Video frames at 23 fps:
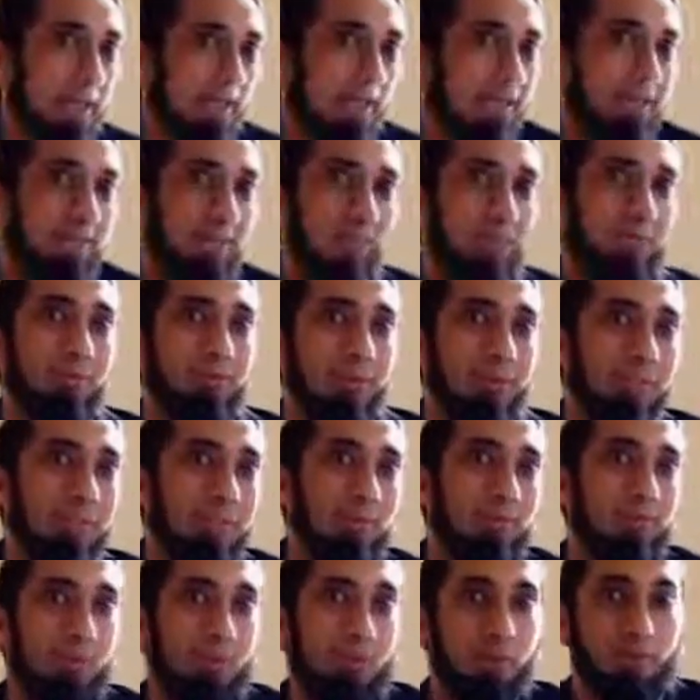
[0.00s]
Because, money's
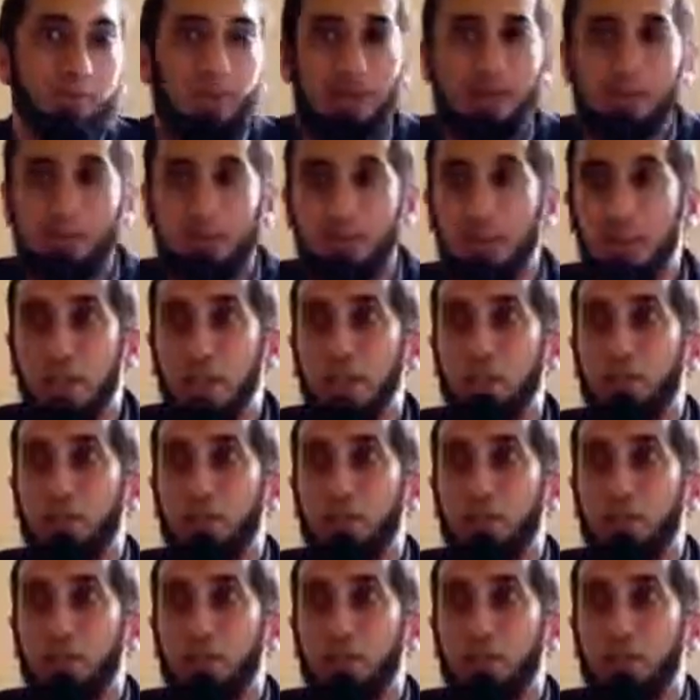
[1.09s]
leaving your pocket.